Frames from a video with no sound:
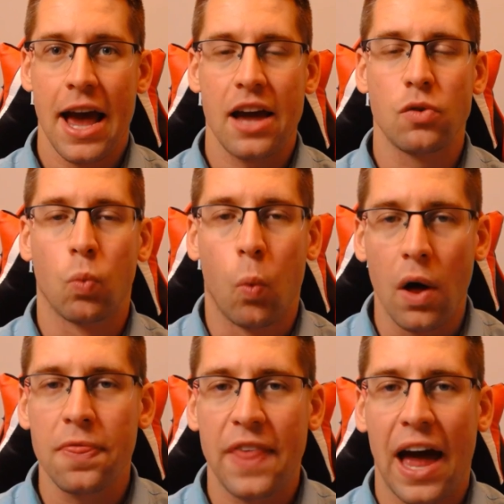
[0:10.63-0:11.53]
and
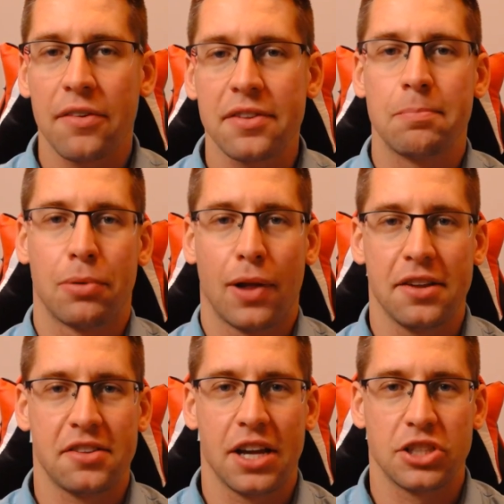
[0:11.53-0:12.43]
1,000
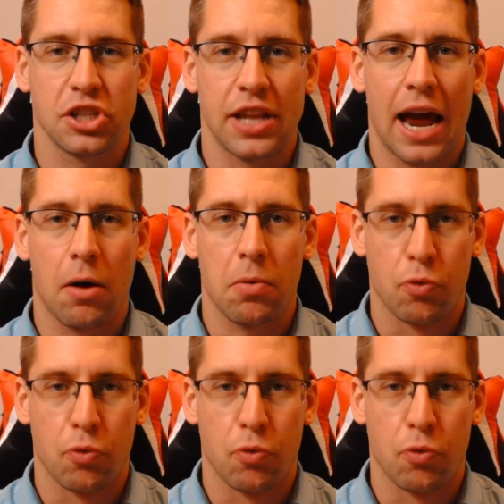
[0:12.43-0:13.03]
PlayStation Now